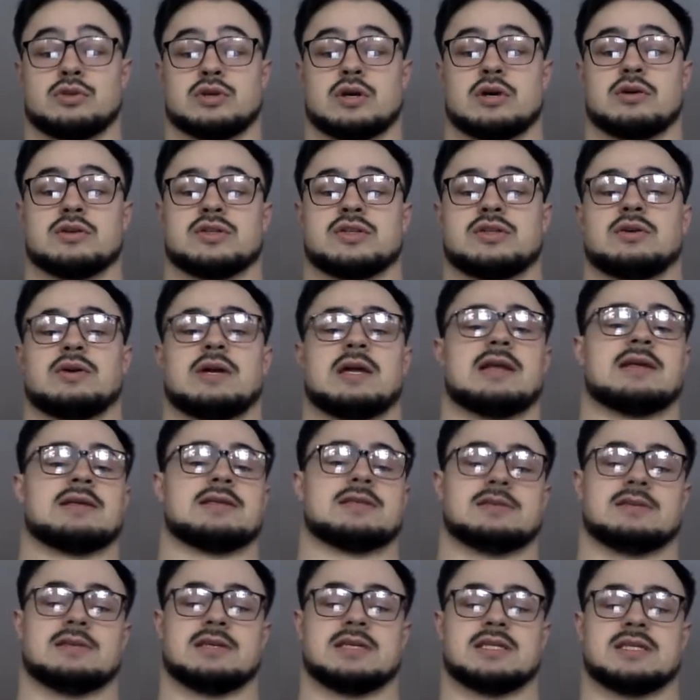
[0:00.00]
still get
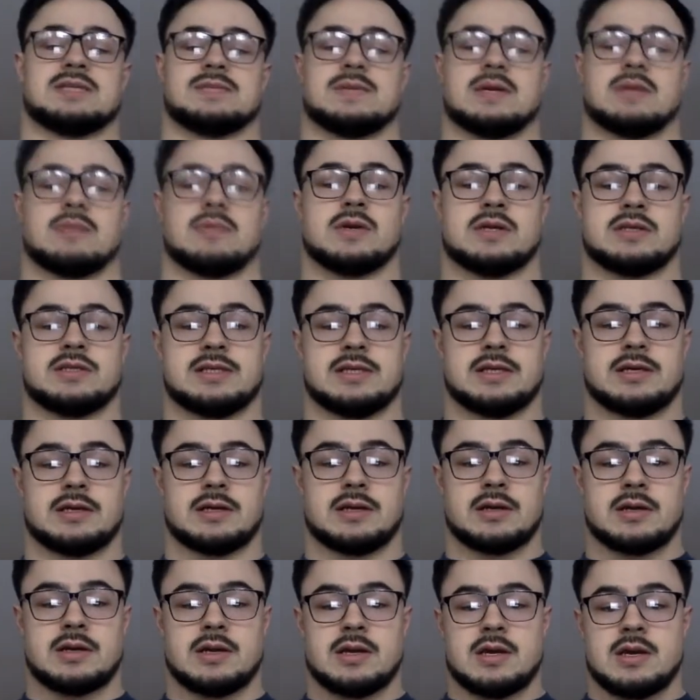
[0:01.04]
into the experiment
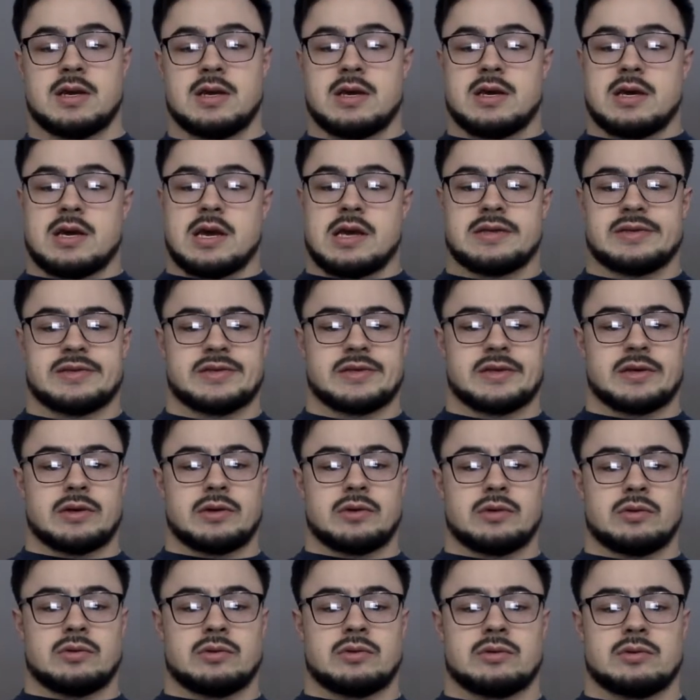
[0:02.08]
here. And
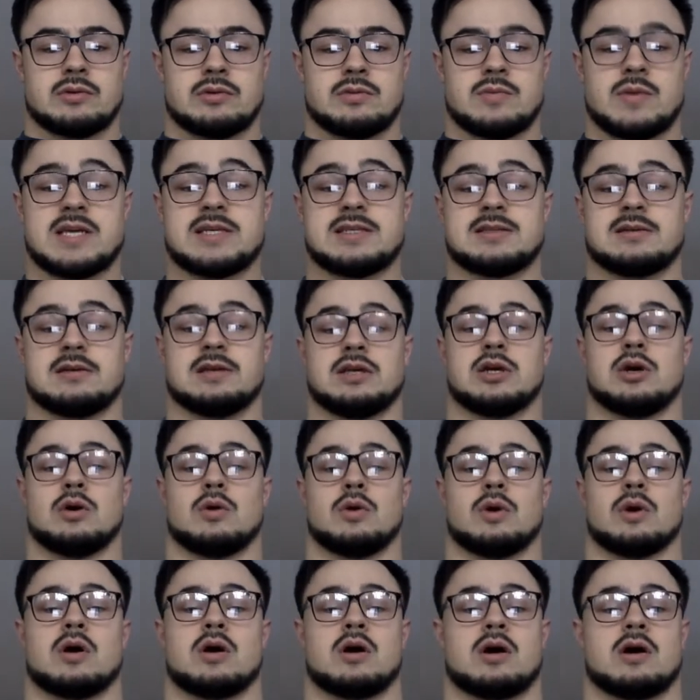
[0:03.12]
so basically
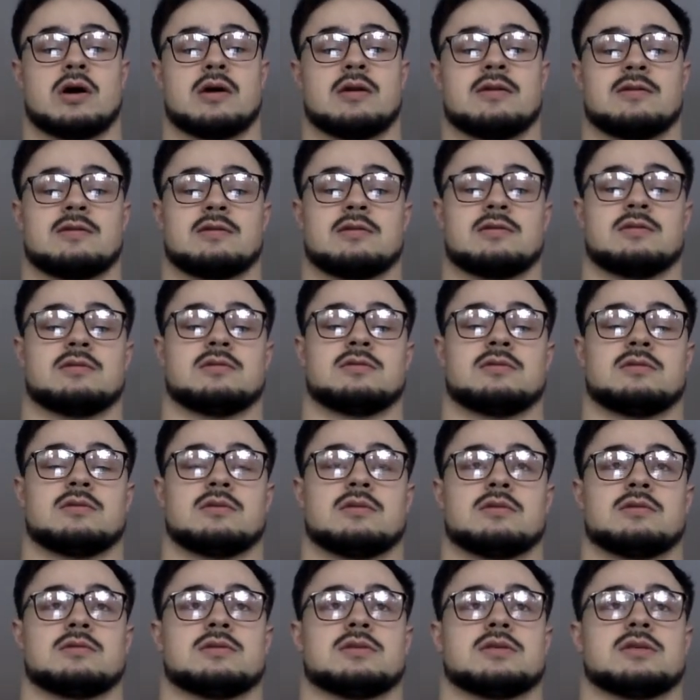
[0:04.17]
going on
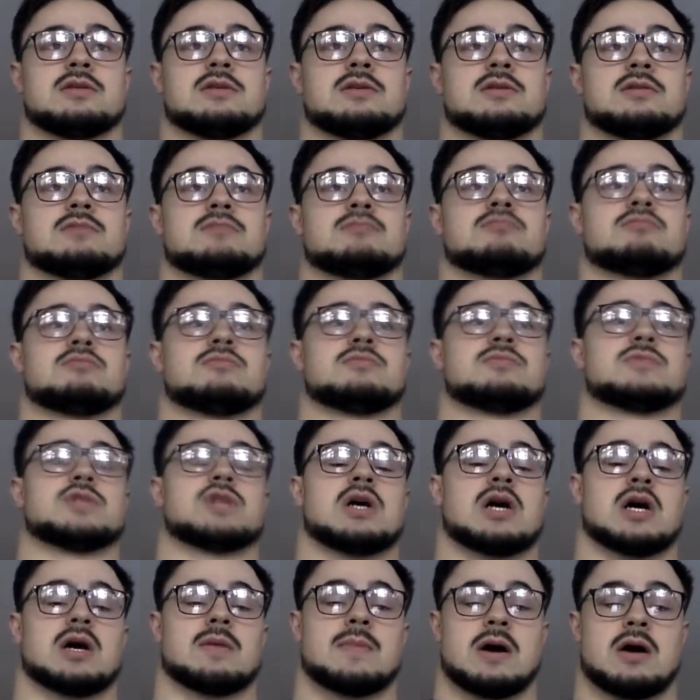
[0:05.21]
to
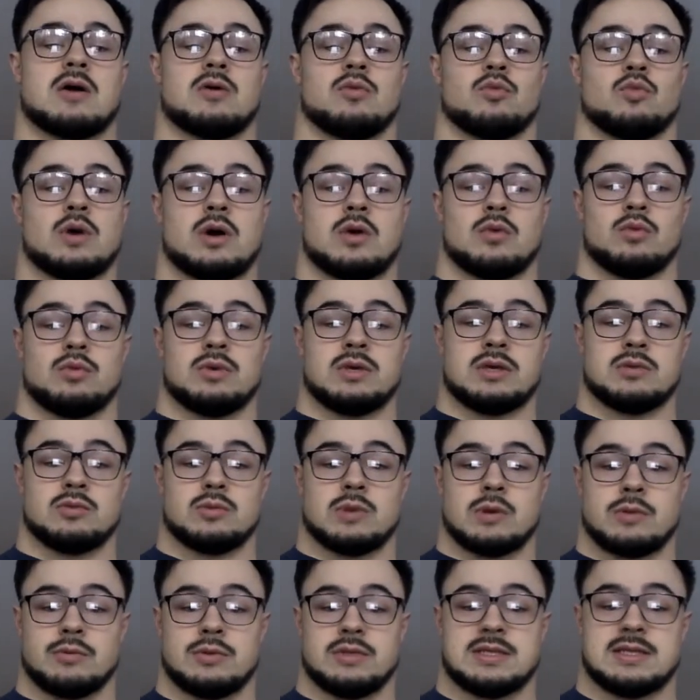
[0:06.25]
talk about what
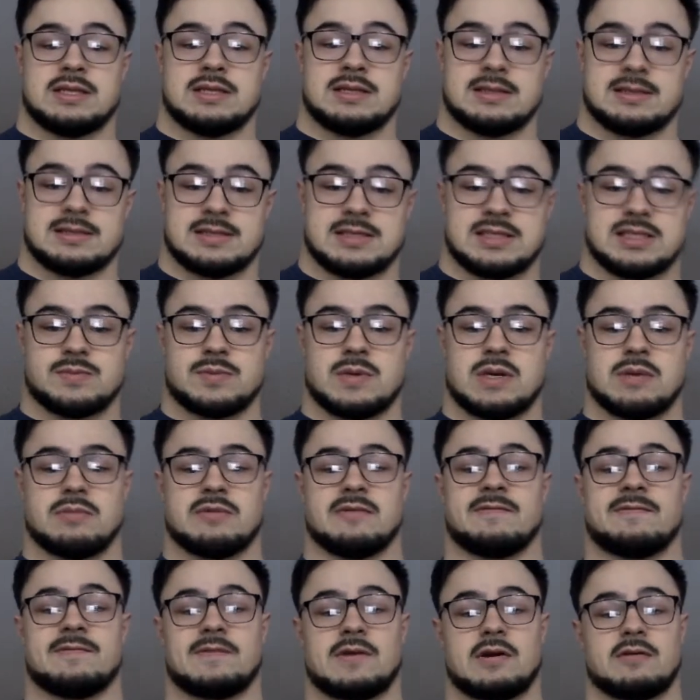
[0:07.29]
we did in this
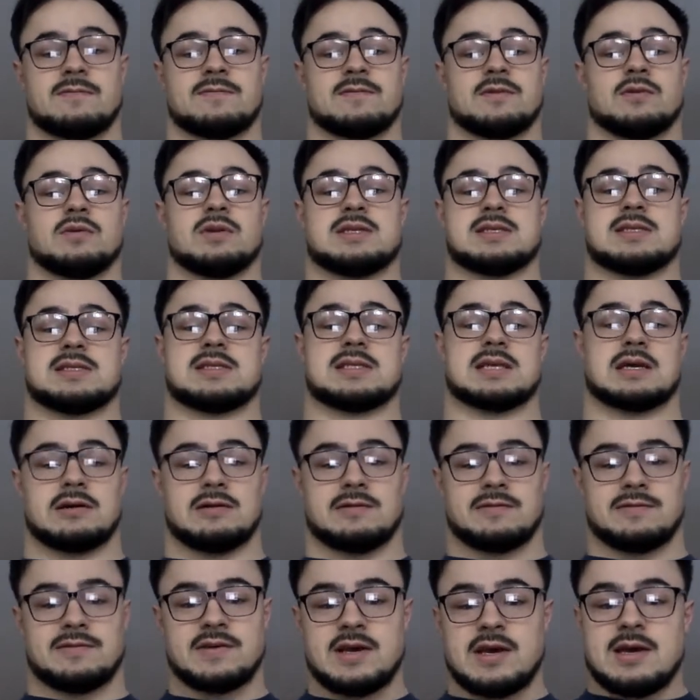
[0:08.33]
experiment. Ferrofluid
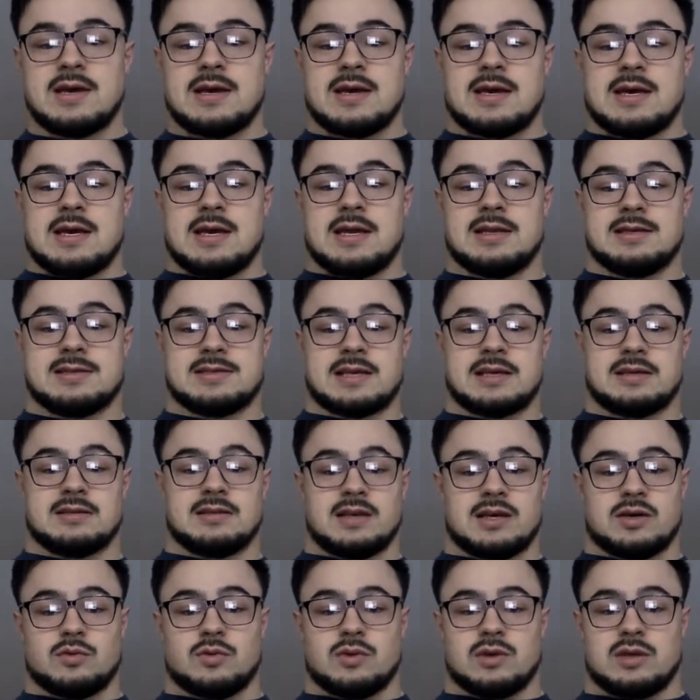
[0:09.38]
itself, it is a
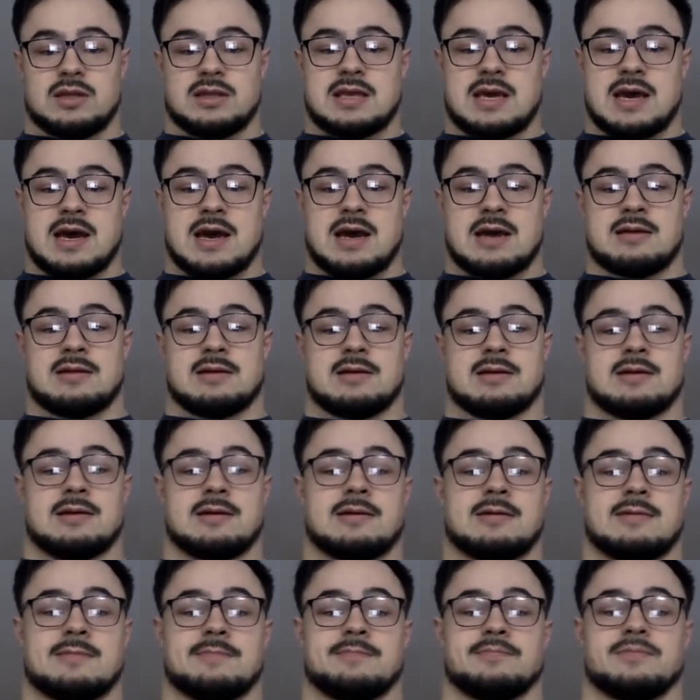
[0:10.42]
liquid that,
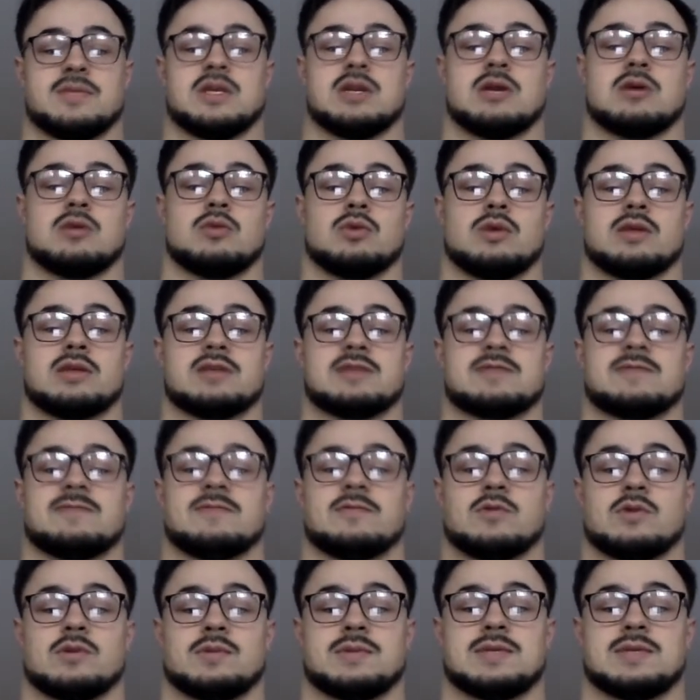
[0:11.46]
when it's formed,